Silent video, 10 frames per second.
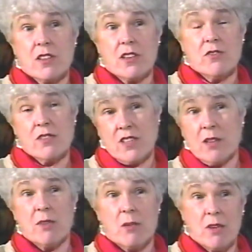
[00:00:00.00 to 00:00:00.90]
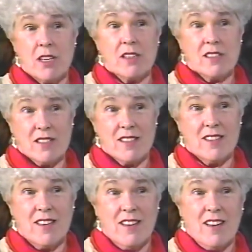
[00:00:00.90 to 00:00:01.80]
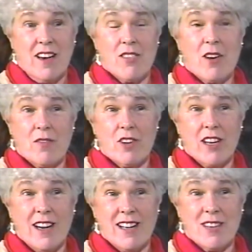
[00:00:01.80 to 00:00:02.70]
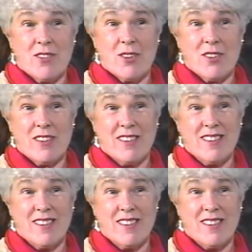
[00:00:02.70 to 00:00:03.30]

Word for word: and used to take me to meetings, and I thought very highly of her, and